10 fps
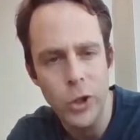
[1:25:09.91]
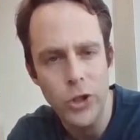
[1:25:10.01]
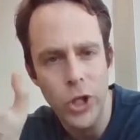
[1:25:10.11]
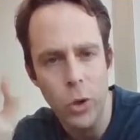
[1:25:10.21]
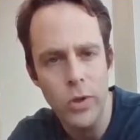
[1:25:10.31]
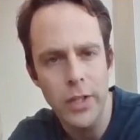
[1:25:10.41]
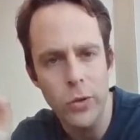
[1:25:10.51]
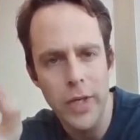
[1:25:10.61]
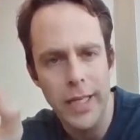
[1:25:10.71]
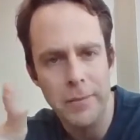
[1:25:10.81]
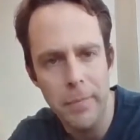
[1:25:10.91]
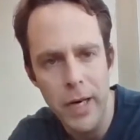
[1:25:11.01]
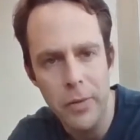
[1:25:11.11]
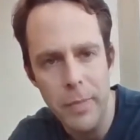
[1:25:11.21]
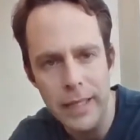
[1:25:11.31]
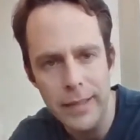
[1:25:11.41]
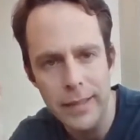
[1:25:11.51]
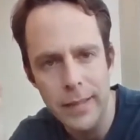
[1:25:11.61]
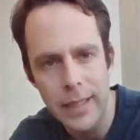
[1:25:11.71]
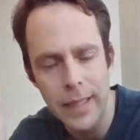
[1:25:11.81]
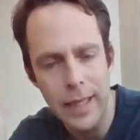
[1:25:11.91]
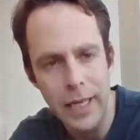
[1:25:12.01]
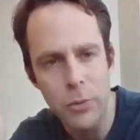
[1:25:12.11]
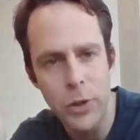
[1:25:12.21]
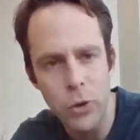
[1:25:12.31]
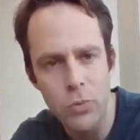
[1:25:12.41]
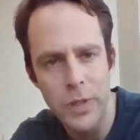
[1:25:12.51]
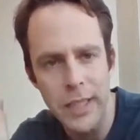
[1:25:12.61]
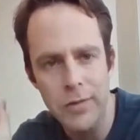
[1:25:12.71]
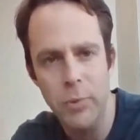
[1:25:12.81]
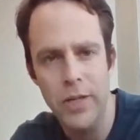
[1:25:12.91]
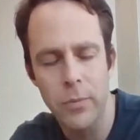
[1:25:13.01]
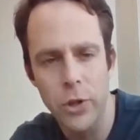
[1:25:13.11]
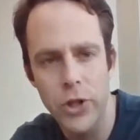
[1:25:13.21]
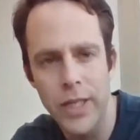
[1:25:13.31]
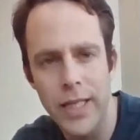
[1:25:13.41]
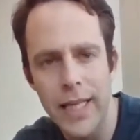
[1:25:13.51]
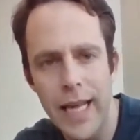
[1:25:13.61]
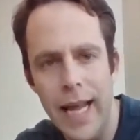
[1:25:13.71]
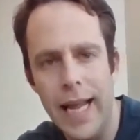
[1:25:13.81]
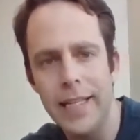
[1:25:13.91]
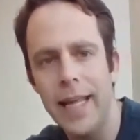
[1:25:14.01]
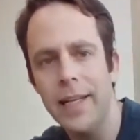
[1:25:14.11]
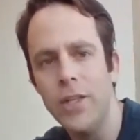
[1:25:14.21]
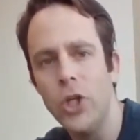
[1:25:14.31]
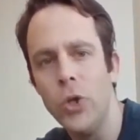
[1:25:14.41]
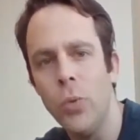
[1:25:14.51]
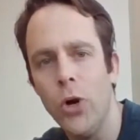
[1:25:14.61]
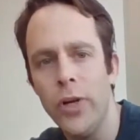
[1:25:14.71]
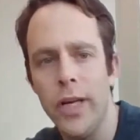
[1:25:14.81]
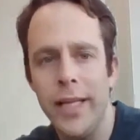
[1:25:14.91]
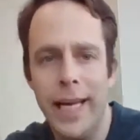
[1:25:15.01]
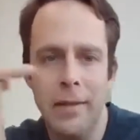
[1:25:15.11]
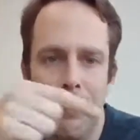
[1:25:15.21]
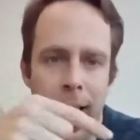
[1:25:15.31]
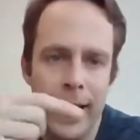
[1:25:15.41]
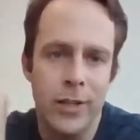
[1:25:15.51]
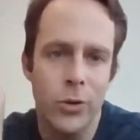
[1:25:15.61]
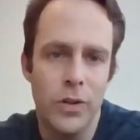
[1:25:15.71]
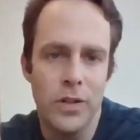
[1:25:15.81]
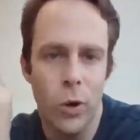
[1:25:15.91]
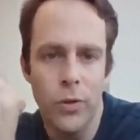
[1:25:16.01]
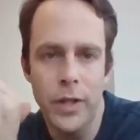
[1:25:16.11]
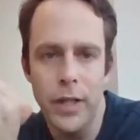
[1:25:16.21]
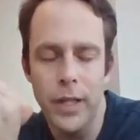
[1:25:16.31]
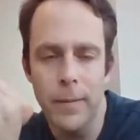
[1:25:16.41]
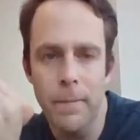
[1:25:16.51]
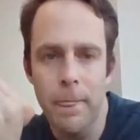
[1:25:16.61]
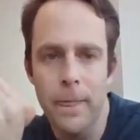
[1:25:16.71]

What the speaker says: You only do an experiment, like we do with the espresso machine, and then you want to get back to this ODE.